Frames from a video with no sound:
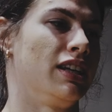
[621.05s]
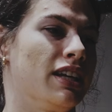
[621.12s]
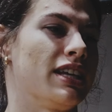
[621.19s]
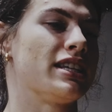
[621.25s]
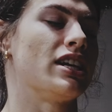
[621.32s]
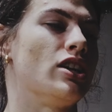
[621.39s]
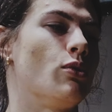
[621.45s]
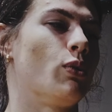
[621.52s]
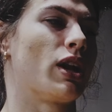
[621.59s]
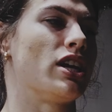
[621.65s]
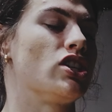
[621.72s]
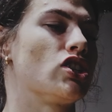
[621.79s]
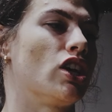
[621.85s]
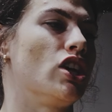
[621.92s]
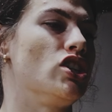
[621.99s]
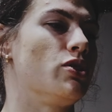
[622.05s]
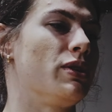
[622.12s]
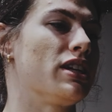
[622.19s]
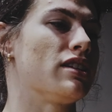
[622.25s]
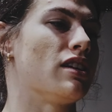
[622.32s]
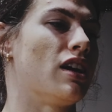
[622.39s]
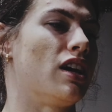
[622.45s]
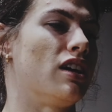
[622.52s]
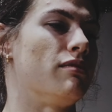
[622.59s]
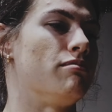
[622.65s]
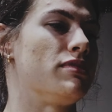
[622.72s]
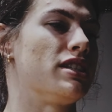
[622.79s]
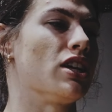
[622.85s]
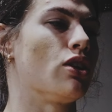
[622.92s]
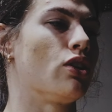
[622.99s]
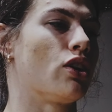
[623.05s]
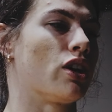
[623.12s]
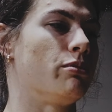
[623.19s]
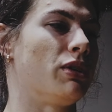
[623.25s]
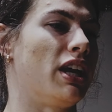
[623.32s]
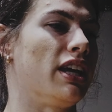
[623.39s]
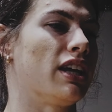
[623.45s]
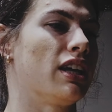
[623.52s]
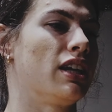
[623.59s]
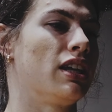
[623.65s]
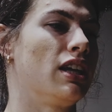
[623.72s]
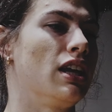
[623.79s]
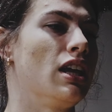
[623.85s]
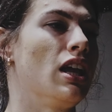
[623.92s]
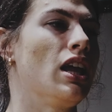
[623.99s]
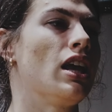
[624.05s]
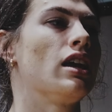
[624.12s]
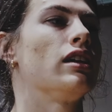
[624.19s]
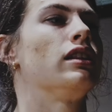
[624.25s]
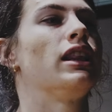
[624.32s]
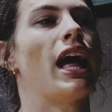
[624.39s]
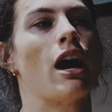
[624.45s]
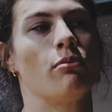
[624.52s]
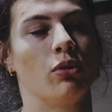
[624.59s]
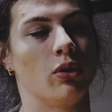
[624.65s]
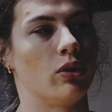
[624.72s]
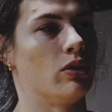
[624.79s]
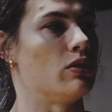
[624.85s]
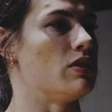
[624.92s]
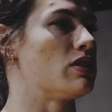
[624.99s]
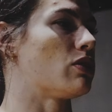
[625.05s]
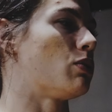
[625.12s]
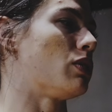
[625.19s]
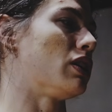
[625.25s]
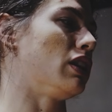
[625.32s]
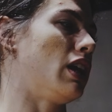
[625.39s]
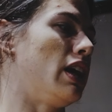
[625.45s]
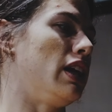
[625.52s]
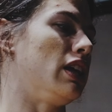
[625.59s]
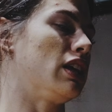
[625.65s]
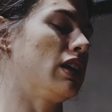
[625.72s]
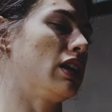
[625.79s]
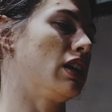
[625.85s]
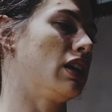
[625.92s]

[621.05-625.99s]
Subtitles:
because when I started doing single arm like lat pulls or like